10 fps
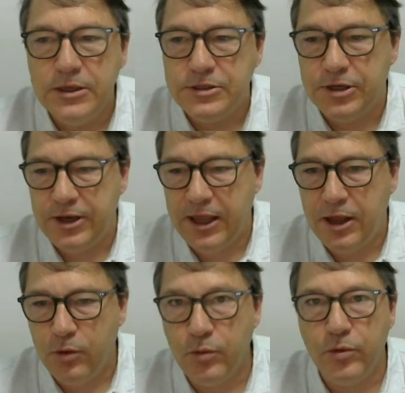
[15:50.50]
So
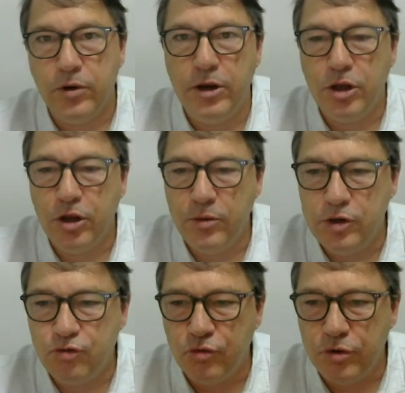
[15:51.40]
now we're only going to be
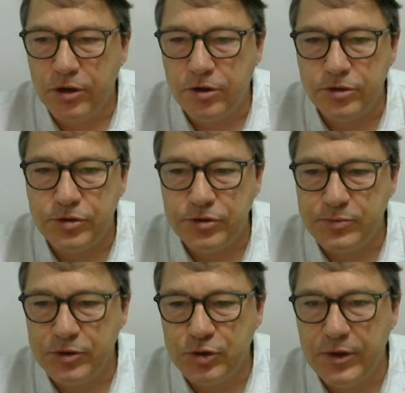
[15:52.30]
drawing contours
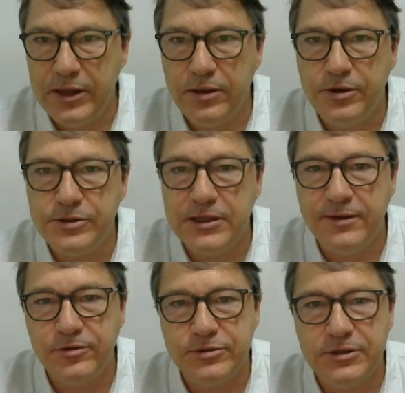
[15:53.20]
between those levels,